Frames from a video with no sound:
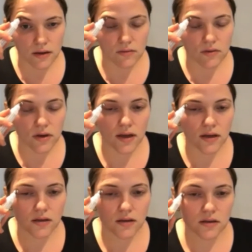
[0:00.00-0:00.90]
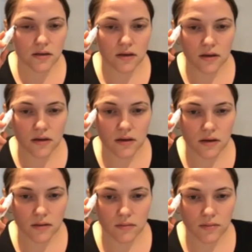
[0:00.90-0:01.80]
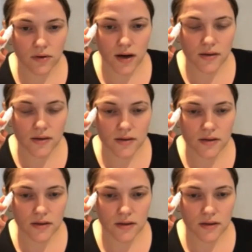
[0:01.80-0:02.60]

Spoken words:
release, press,